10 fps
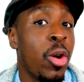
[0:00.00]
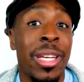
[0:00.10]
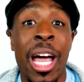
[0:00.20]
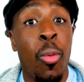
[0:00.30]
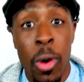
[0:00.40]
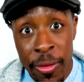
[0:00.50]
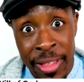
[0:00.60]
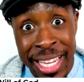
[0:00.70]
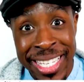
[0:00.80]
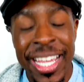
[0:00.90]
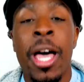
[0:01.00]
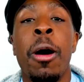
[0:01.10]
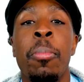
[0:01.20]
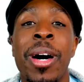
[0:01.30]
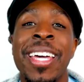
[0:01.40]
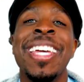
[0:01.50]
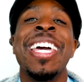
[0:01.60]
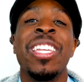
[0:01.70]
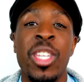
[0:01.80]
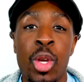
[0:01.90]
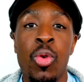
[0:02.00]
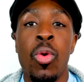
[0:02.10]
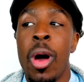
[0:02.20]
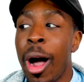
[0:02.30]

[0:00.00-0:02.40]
You are not worthless, but you